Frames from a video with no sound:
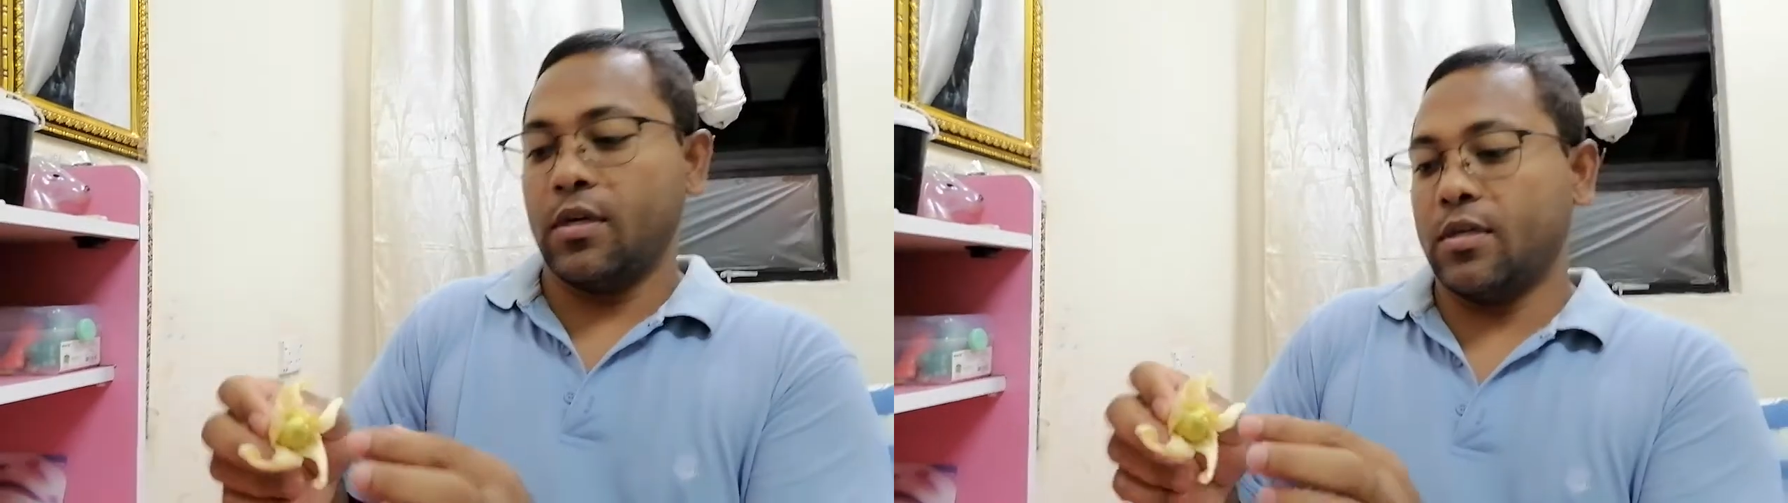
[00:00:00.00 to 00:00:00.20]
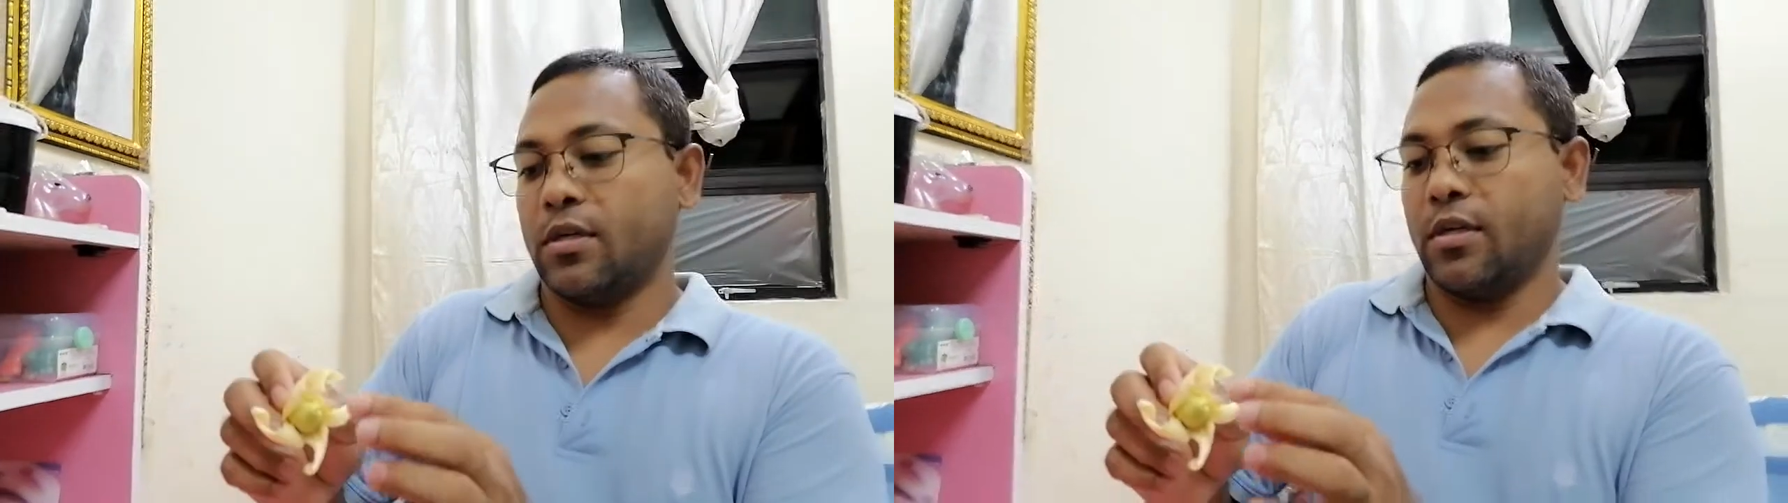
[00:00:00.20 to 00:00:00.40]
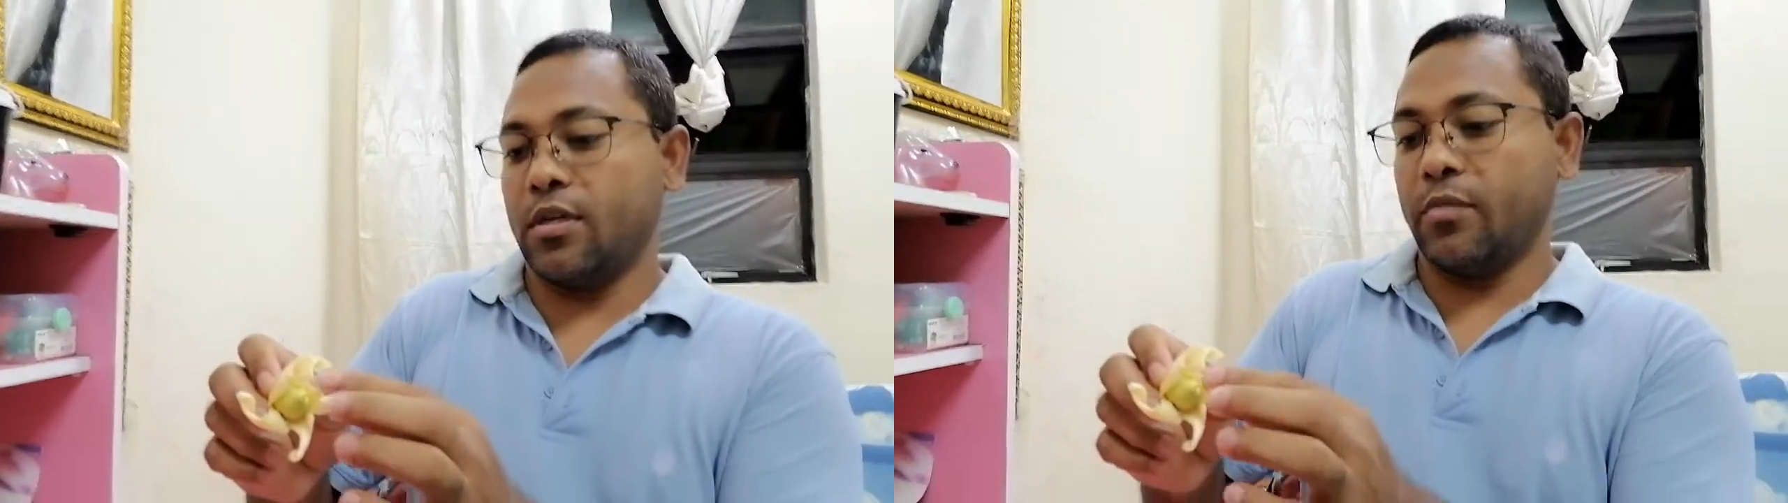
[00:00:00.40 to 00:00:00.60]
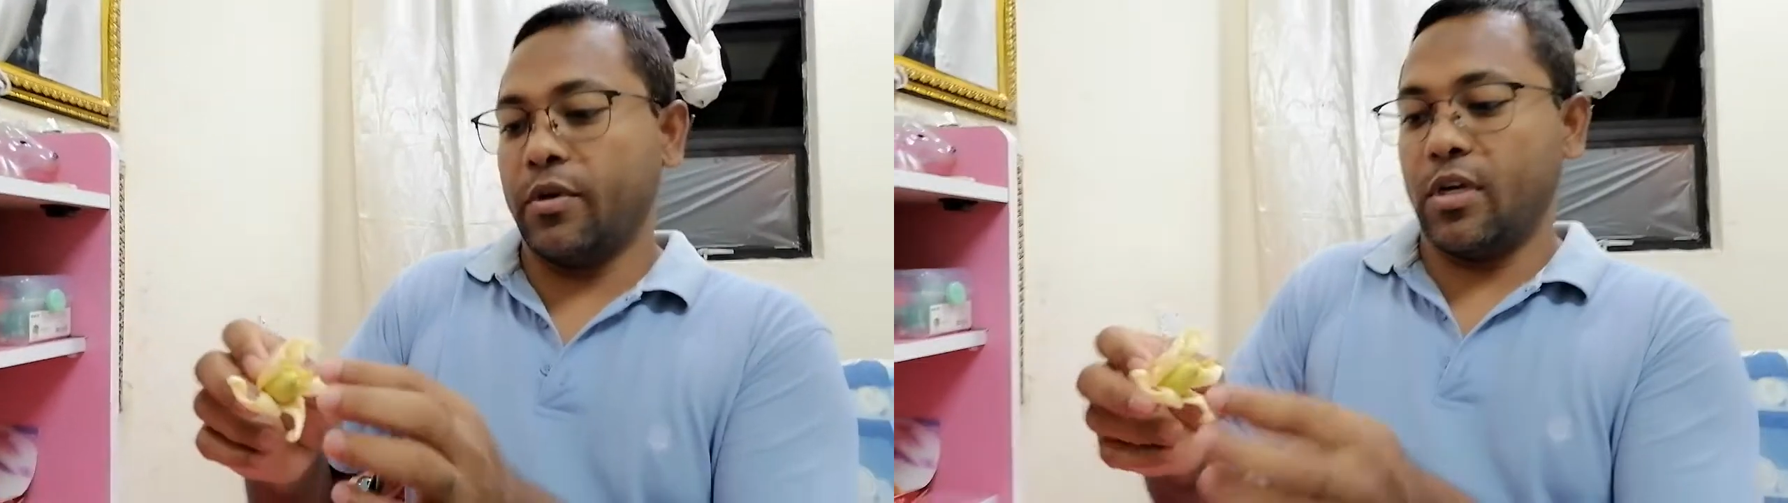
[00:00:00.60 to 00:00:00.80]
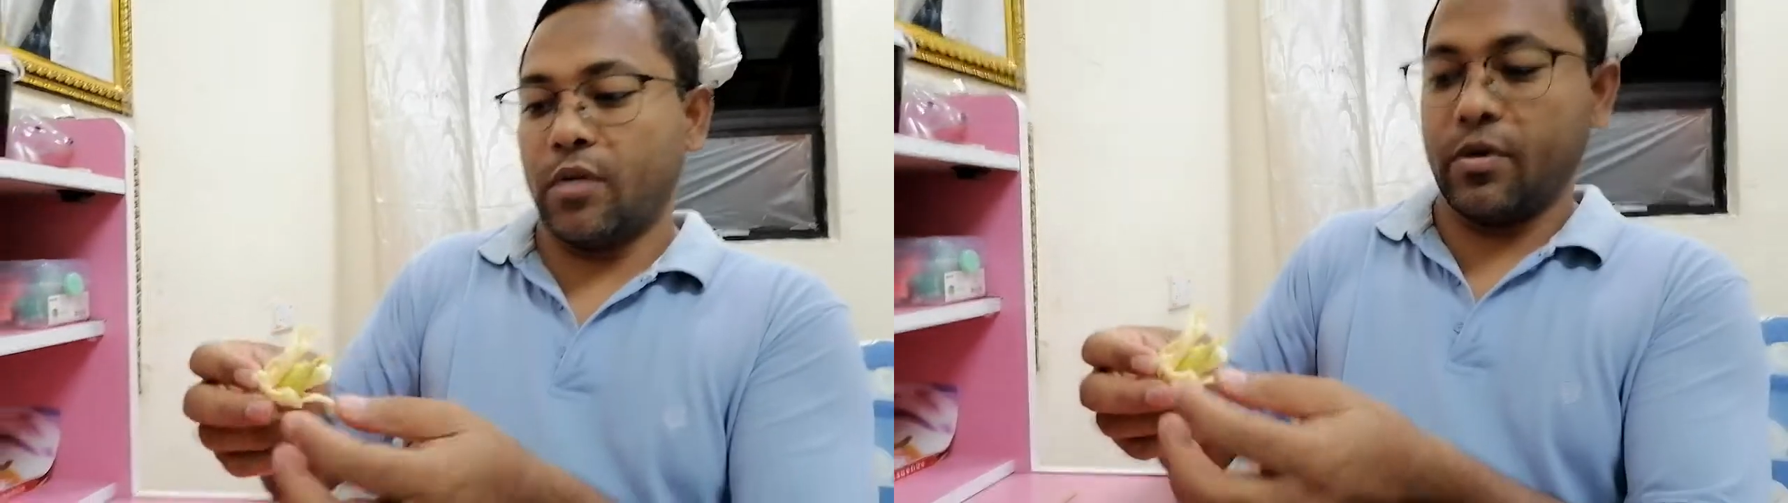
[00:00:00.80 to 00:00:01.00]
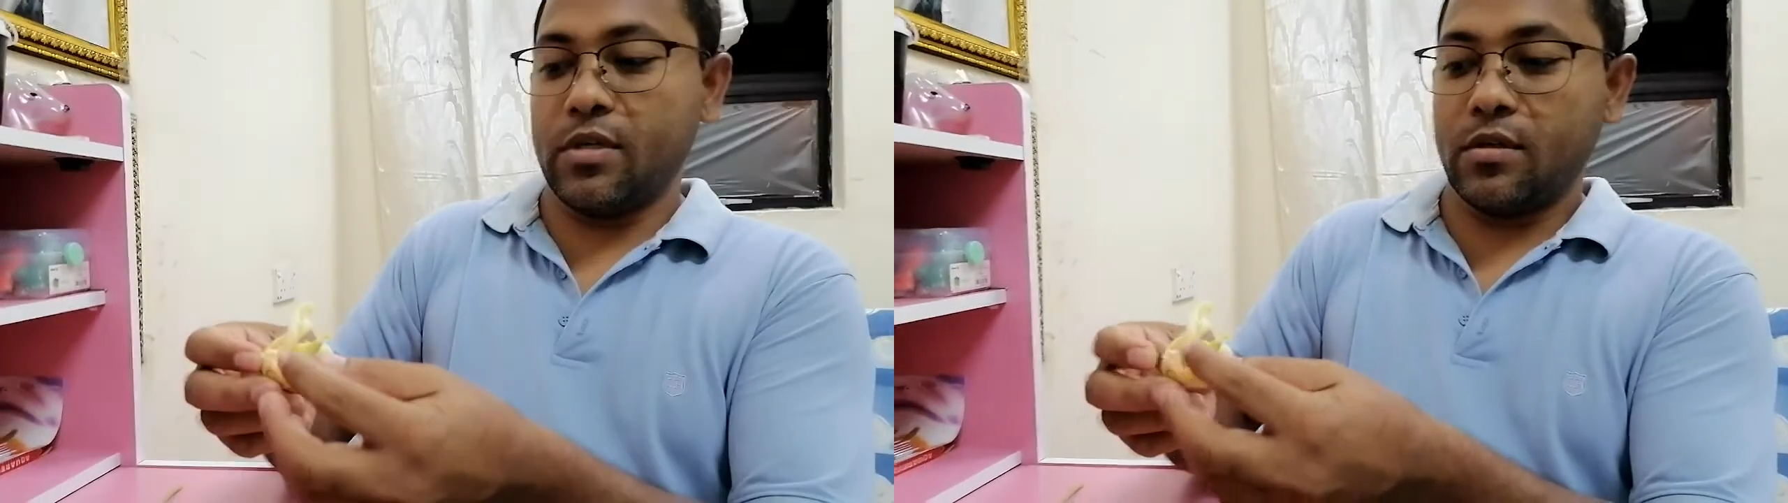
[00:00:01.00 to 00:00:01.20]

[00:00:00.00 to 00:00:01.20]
is a little bit damaged.